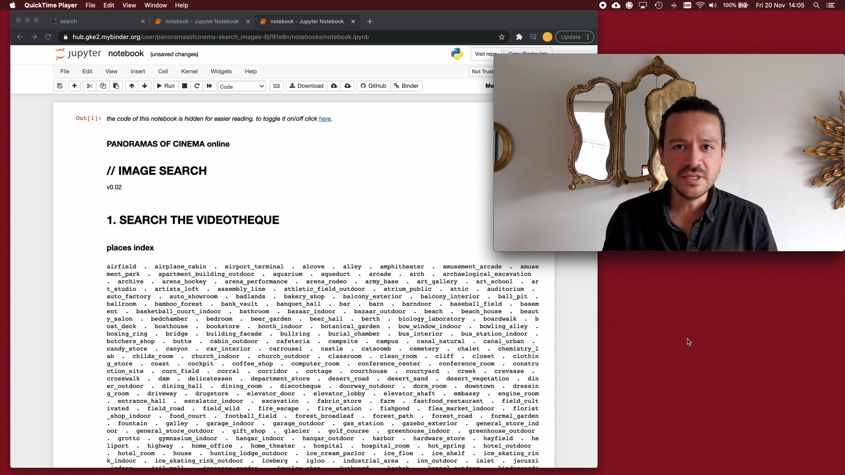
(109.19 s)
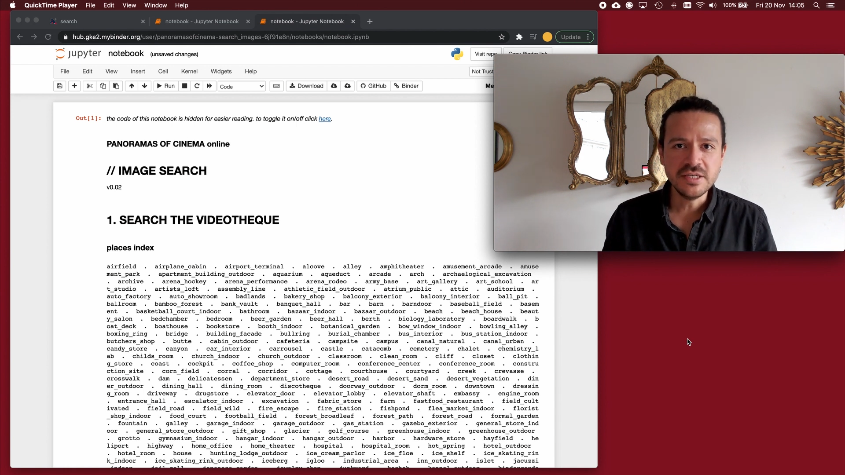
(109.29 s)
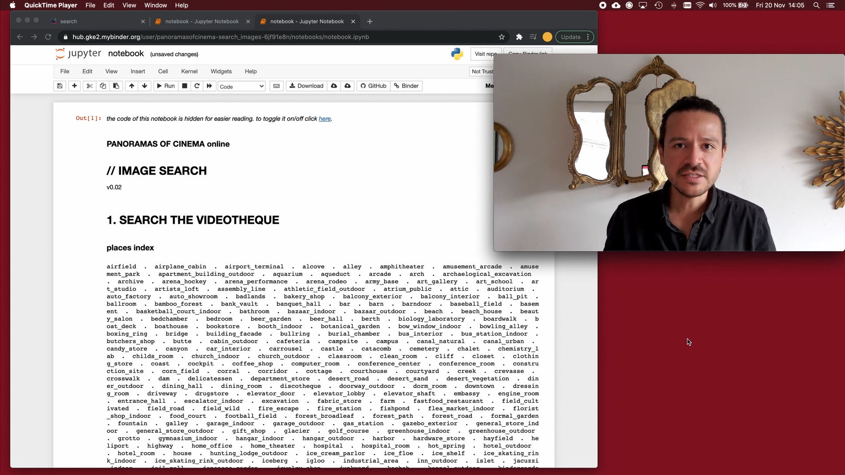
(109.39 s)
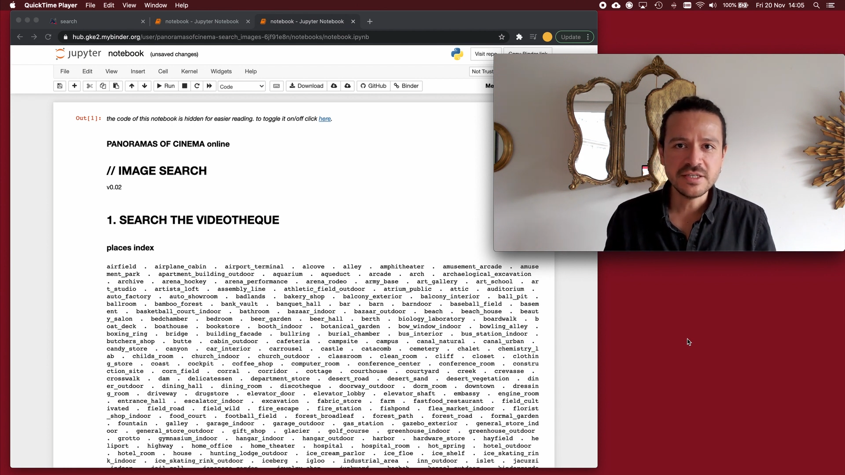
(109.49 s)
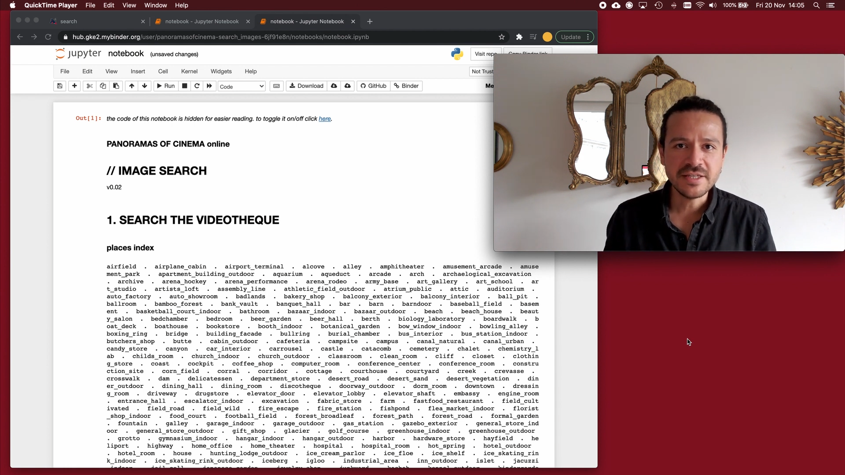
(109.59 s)

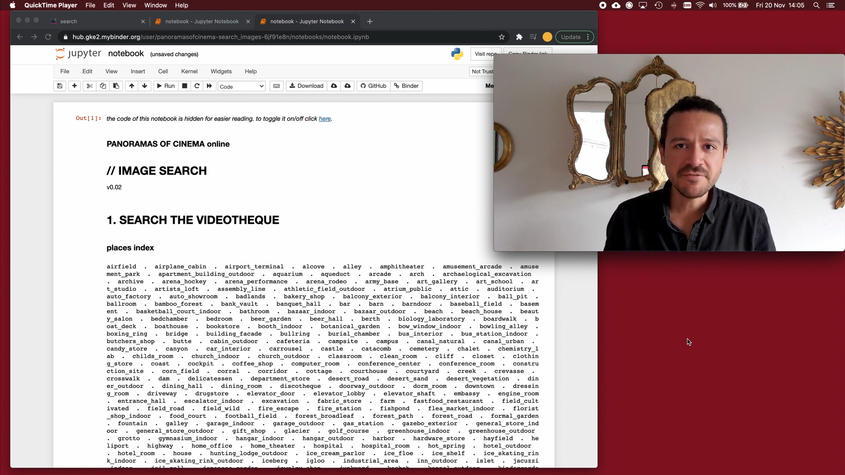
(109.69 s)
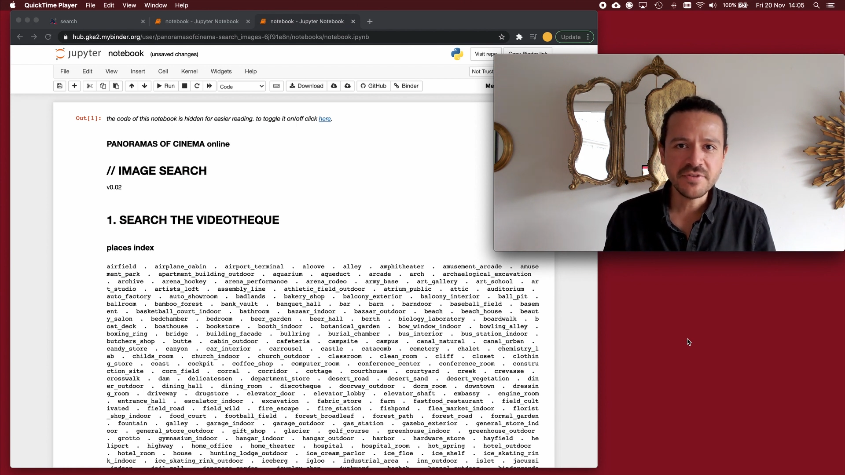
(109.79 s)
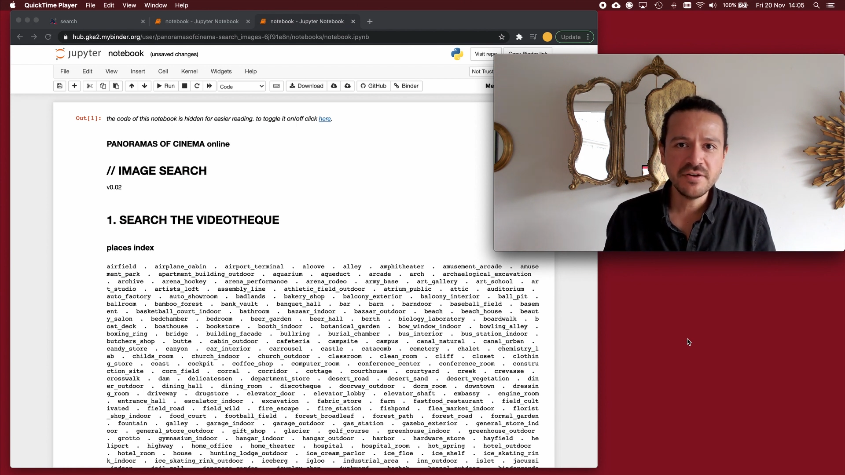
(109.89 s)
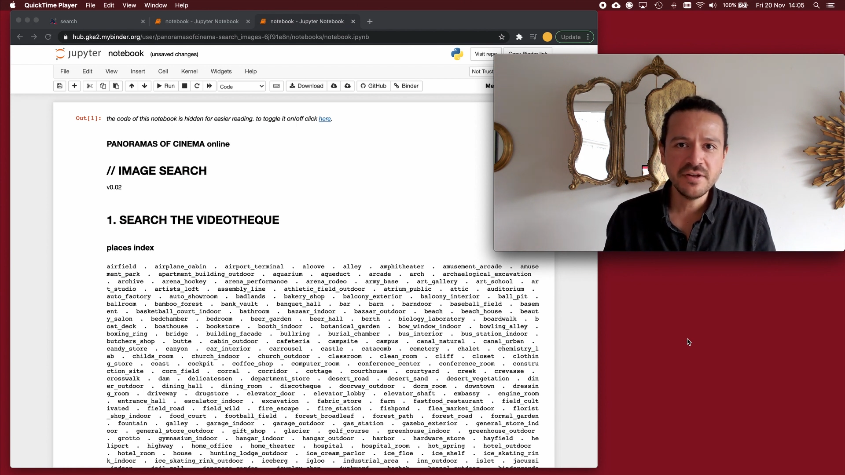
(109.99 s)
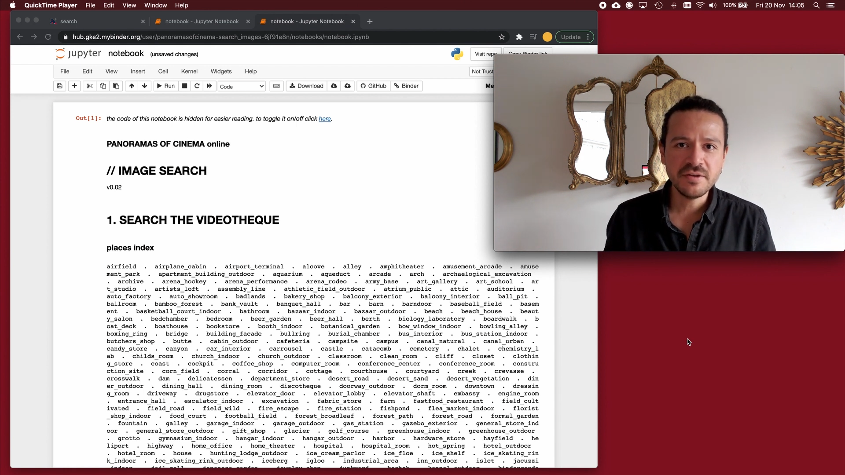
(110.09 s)
this in a
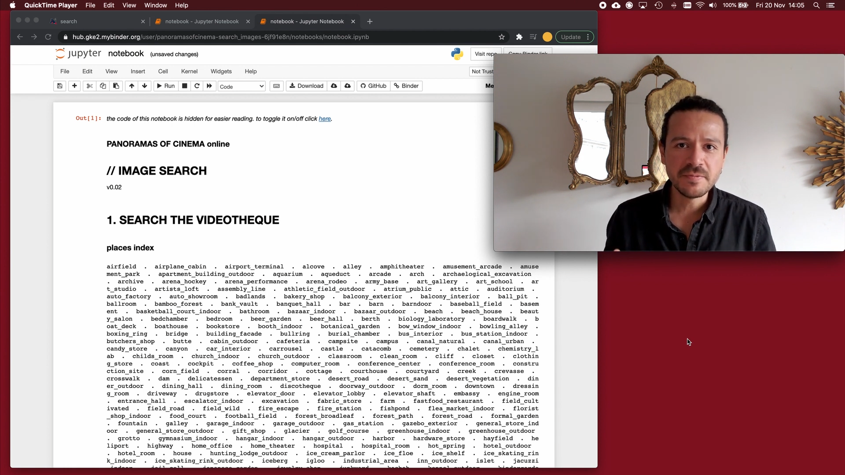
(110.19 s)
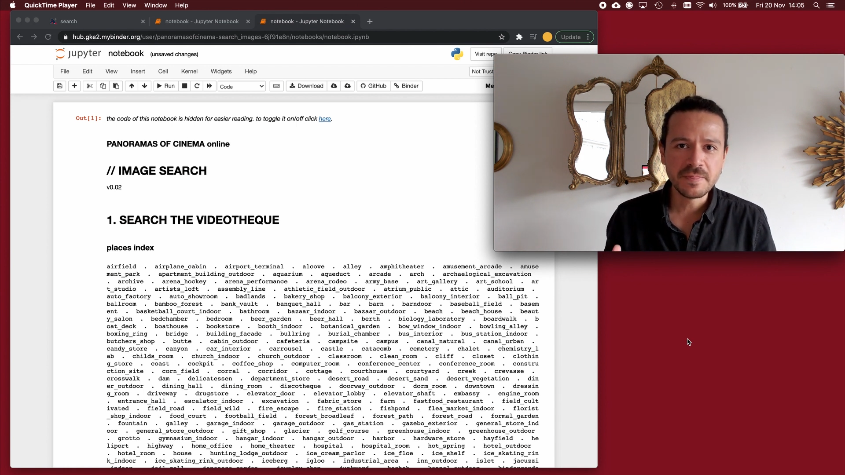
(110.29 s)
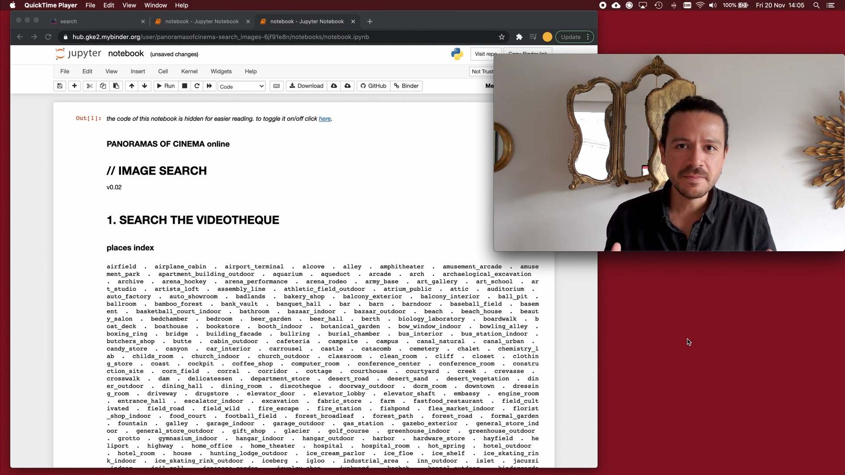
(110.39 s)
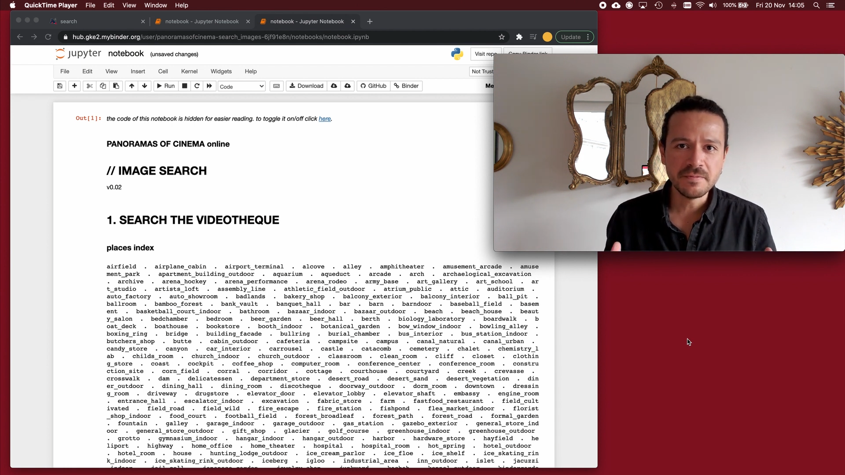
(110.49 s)
very